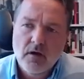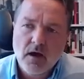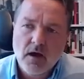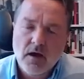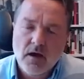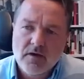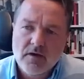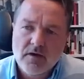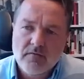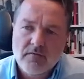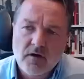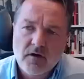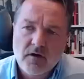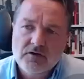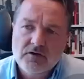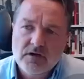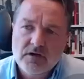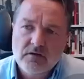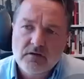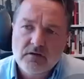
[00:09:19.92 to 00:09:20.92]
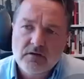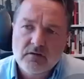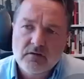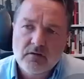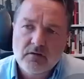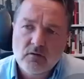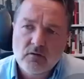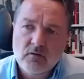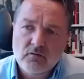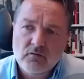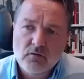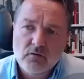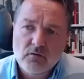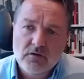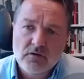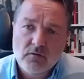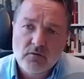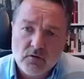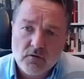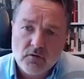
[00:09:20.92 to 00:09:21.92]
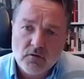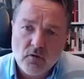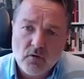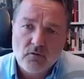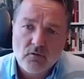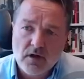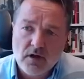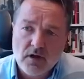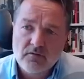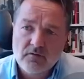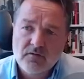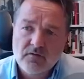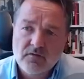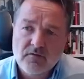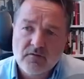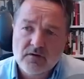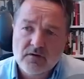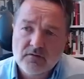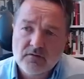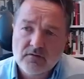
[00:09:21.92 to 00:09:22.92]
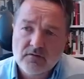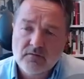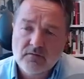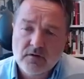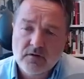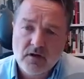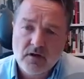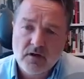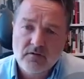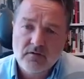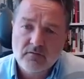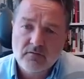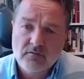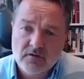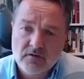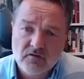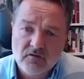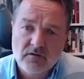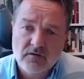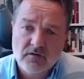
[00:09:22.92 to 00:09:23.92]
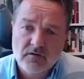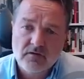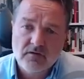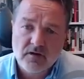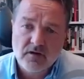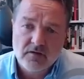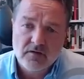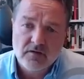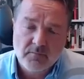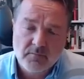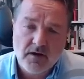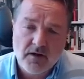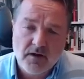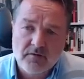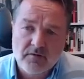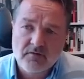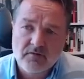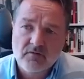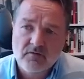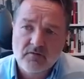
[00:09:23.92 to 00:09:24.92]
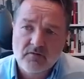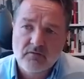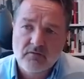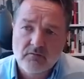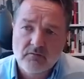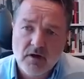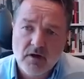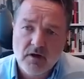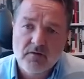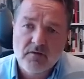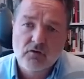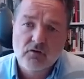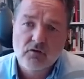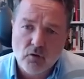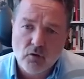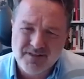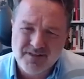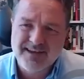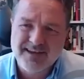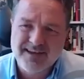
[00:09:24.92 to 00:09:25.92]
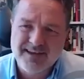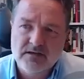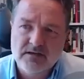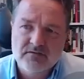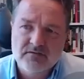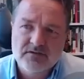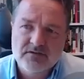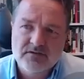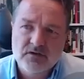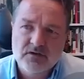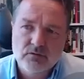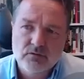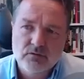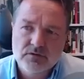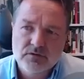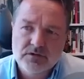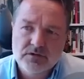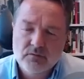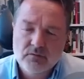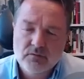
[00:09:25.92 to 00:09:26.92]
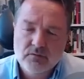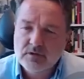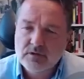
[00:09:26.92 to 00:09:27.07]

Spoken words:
And they're fighting not only for their own lives, they're fighting for the lives of their children and the parents and their collective security,